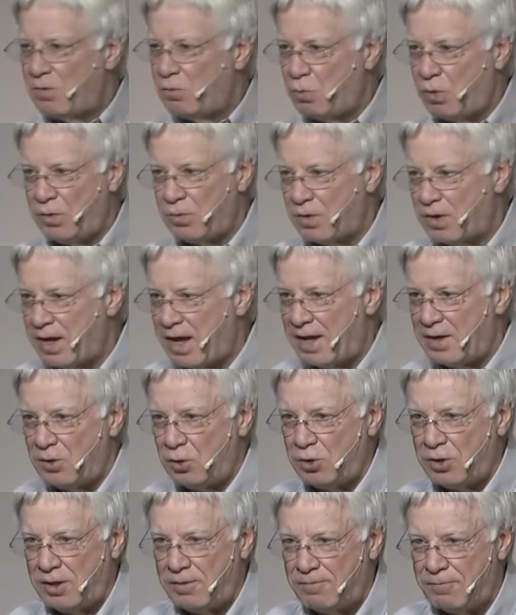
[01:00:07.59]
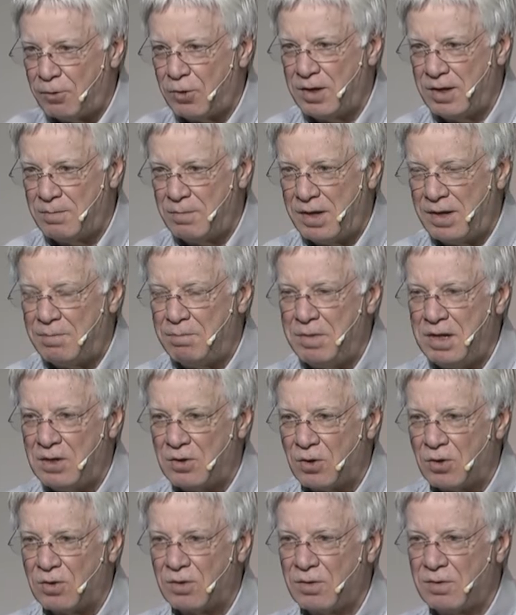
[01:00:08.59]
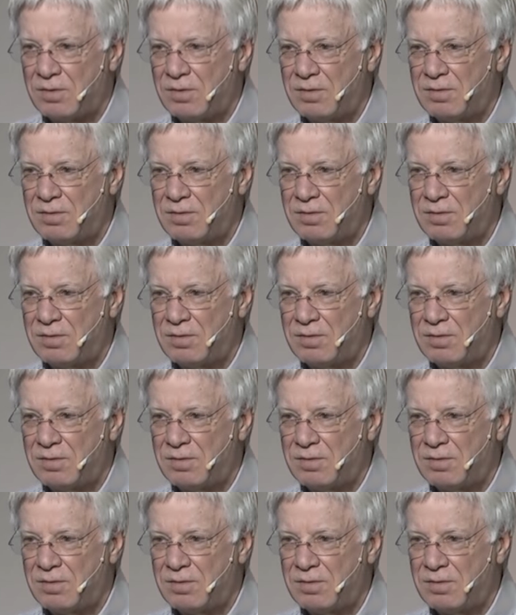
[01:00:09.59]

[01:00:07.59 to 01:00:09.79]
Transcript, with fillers: We were not looking for him in a mirror.